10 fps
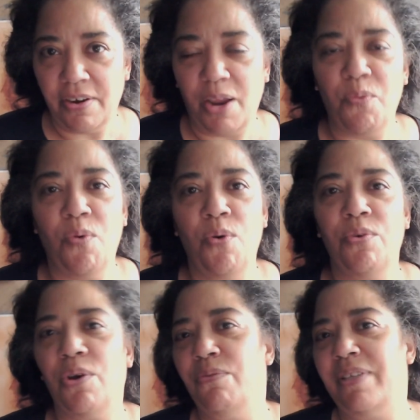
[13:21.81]
I
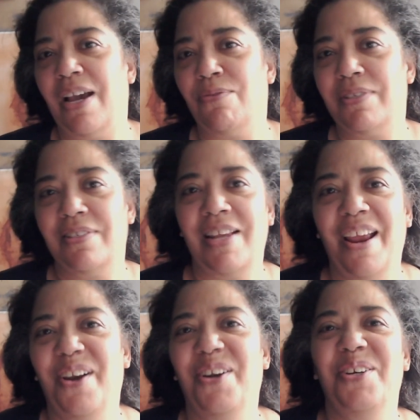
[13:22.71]
won't go
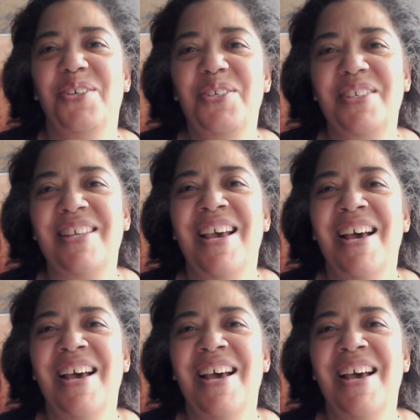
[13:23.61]
downstairs